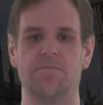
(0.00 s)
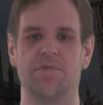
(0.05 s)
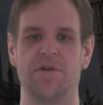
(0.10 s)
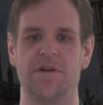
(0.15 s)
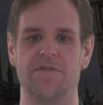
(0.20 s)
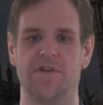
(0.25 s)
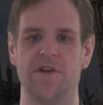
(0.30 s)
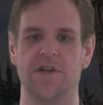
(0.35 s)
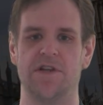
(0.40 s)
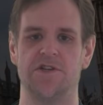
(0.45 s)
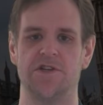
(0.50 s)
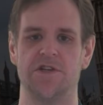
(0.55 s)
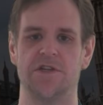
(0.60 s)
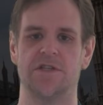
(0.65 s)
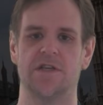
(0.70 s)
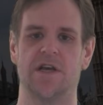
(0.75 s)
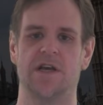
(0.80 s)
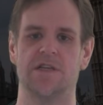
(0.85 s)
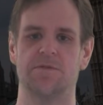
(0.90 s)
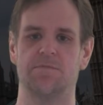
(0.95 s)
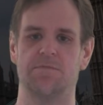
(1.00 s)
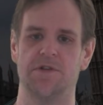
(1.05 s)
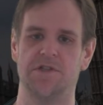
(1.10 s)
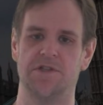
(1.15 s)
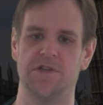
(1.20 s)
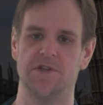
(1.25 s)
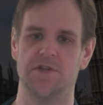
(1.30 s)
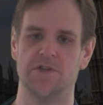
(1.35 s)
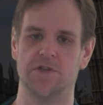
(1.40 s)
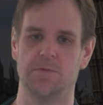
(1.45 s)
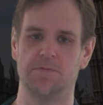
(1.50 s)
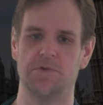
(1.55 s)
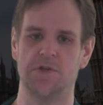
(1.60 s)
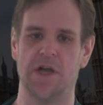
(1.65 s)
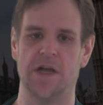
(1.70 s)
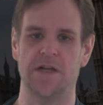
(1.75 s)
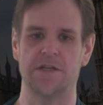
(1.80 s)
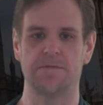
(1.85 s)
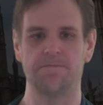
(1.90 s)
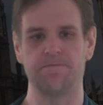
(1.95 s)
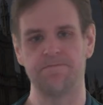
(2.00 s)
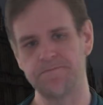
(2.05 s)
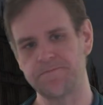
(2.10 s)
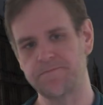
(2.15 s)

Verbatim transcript: privileges as British subjects.